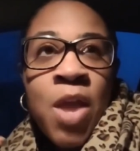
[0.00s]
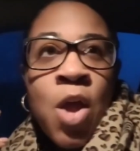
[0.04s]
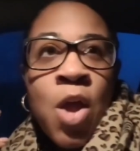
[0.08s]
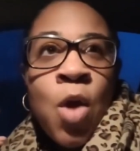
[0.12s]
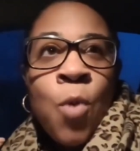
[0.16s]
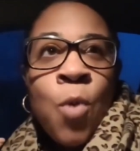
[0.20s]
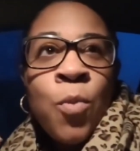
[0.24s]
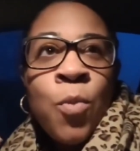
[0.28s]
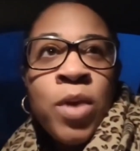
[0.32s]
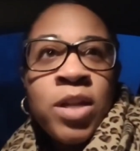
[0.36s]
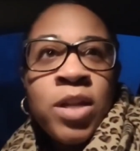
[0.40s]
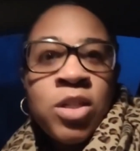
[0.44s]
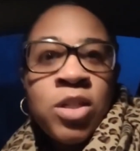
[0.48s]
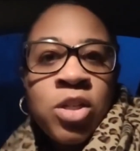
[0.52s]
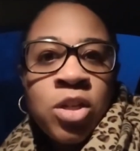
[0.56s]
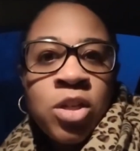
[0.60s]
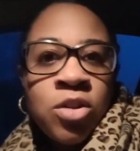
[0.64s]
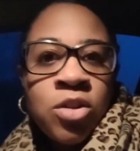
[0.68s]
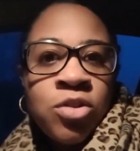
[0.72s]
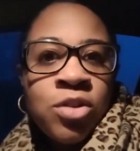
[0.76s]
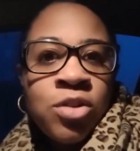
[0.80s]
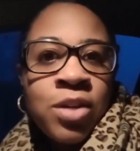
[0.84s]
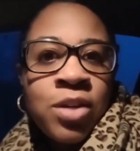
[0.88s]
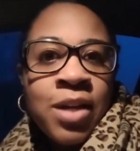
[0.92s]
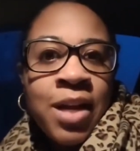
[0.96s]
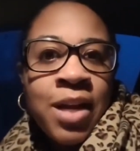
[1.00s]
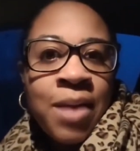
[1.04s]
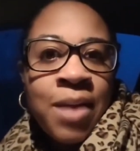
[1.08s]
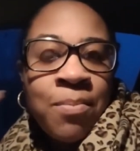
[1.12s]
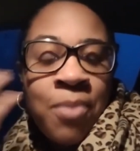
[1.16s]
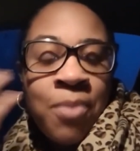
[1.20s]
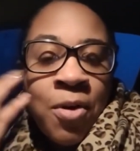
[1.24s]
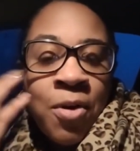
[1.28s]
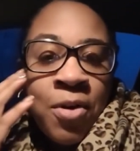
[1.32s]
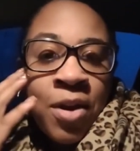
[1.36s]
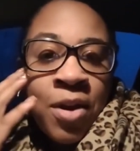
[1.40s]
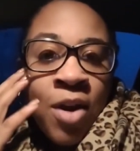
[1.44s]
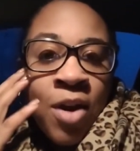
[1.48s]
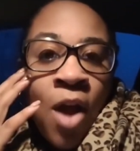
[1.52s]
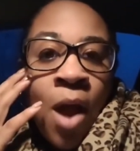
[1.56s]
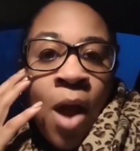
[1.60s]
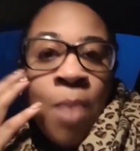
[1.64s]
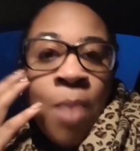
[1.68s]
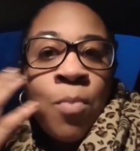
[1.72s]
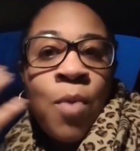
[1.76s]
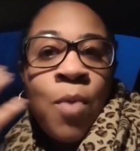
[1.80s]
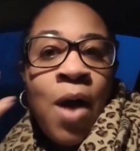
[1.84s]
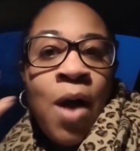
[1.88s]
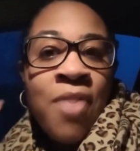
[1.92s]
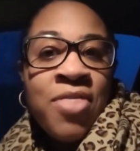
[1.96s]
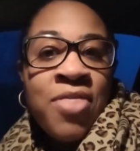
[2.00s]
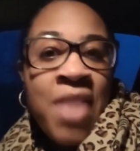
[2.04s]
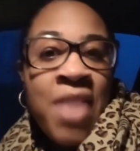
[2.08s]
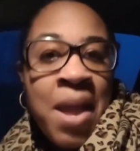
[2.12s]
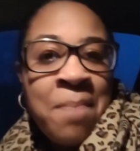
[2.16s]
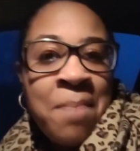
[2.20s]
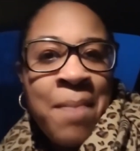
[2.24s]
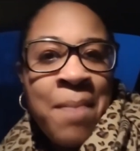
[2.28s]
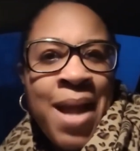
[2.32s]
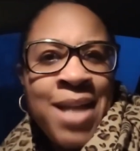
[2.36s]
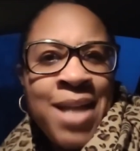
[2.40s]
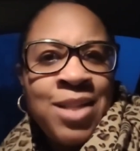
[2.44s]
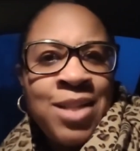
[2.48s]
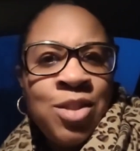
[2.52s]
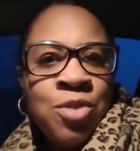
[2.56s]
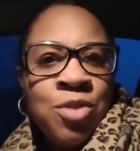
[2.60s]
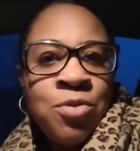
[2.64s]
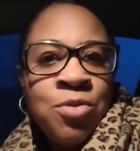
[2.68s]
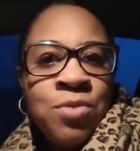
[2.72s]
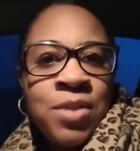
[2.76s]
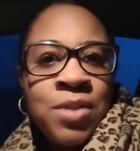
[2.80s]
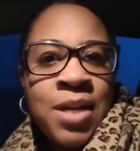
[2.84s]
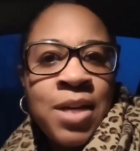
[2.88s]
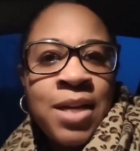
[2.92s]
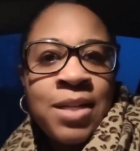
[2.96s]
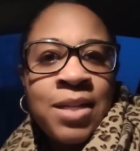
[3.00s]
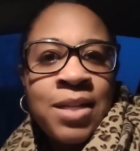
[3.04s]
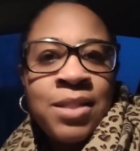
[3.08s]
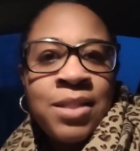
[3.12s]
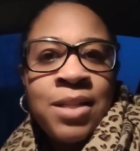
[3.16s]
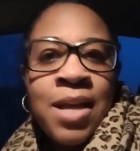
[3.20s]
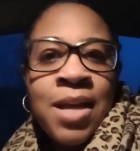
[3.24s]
When children get a broken arm, while they might do this,